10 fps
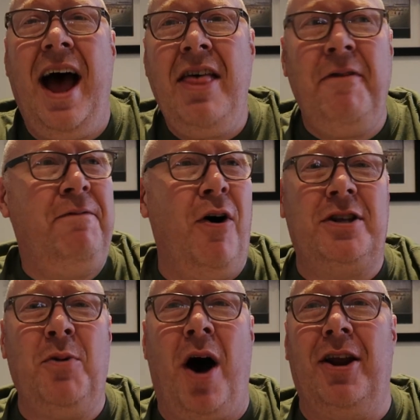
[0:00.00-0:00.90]
How the
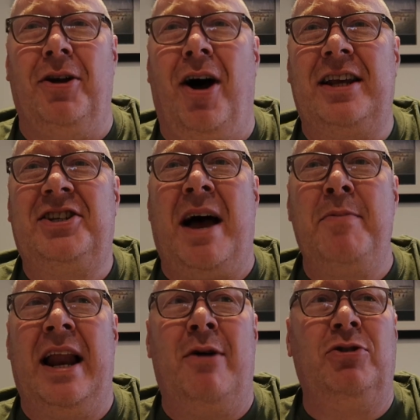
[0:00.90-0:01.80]
fuck do I look like
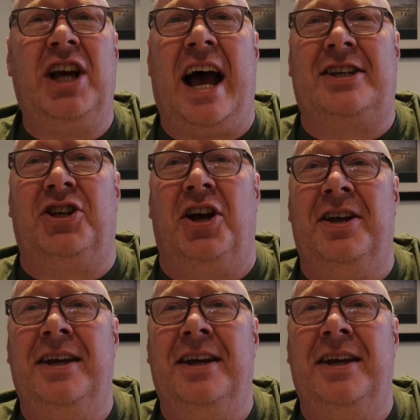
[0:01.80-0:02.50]
Samuel L. Jackson?